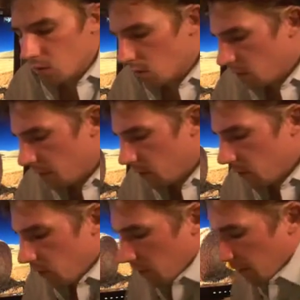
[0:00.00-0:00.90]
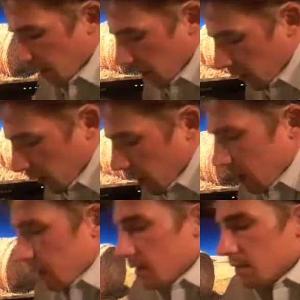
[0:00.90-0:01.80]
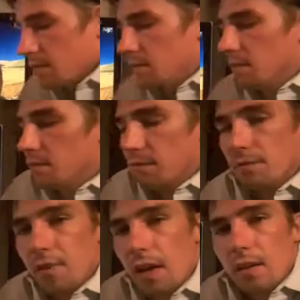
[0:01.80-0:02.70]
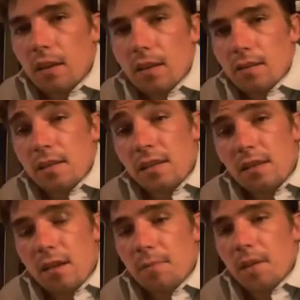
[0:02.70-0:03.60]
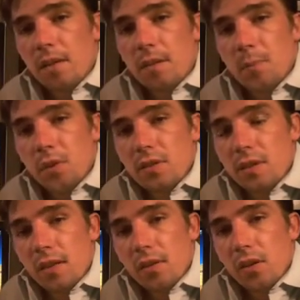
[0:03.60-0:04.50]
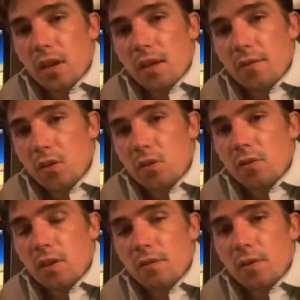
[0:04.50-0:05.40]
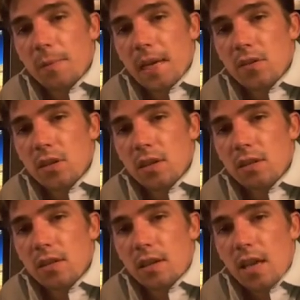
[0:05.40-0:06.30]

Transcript: So if you don't know what Value Line is this company that puts together a lot of useful information,